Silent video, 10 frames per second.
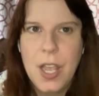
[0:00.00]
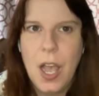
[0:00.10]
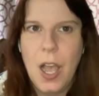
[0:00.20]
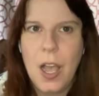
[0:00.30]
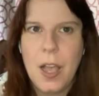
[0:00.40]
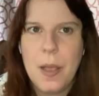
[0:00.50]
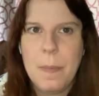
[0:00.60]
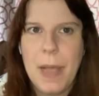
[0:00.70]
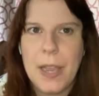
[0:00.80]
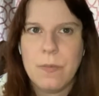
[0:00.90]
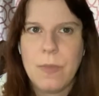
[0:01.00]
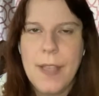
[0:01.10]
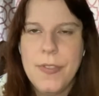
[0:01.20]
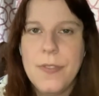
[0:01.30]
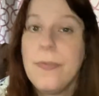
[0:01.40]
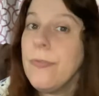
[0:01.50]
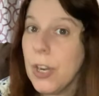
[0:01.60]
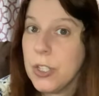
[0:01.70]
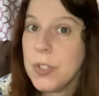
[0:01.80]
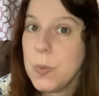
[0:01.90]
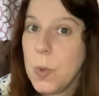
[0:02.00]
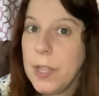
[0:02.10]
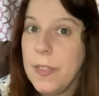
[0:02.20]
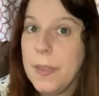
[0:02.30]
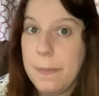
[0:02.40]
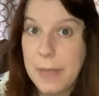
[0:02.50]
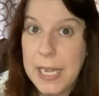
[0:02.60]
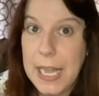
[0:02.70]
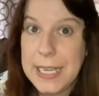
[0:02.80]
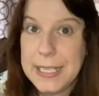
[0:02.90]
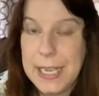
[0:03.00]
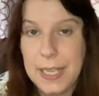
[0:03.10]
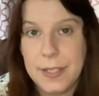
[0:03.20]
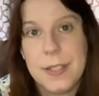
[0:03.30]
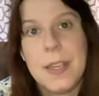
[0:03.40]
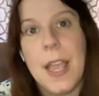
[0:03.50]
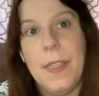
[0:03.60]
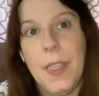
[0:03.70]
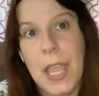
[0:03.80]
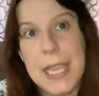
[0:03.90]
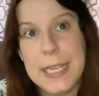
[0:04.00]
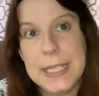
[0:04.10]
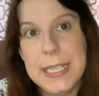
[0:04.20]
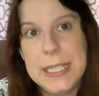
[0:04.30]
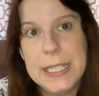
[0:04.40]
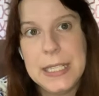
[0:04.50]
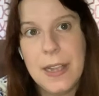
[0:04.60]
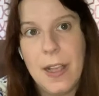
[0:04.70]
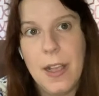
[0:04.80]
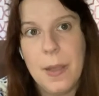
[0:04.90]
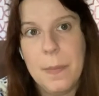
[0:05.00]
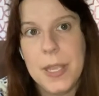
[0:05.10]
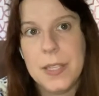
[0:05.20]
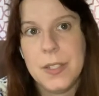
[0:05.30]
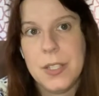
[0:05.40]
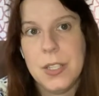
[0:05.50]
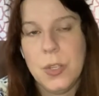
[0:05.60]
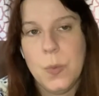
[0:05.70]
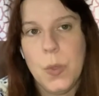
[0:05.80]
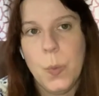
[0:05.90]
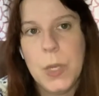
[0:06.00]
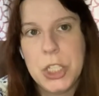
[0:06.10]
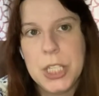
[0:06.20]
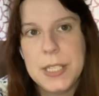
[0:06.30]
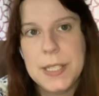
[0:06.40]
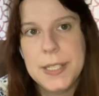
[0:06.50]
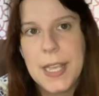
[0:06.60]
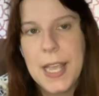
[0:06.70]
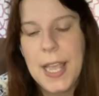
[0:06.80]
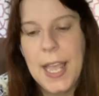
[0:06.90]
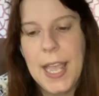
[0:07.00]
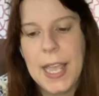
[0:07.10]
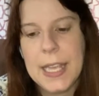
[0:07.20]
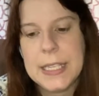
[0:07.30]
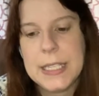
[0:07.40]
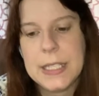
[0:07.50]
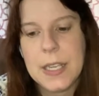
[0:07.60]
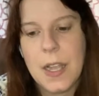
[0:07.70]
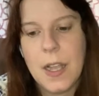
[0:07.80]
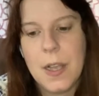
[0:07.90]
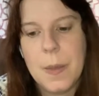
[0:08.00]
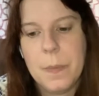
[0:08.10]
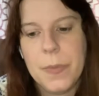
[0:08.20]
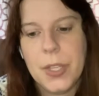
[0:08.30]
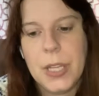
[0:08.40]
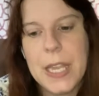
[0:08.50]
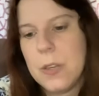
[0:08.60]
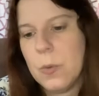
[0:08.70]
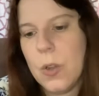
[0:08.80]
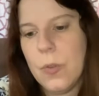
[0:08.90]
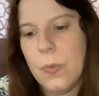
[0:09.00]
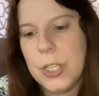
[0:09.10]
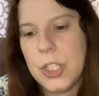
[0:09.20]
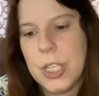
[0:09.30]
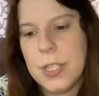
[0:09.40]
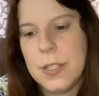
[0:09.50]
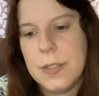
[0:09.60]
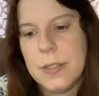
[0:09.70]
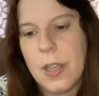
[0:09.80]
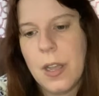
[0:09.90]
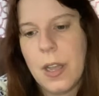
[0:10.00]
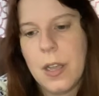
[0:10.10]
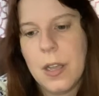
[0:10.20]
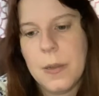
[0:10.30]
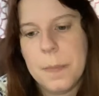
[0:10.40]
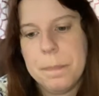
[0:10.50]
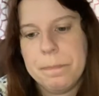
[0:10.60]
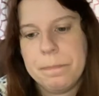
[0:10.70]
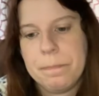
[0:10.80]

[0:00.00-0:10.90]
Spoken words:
I read the first one, The Midnight Test, and liked it. It's to do with witches and the Light Grove witches. The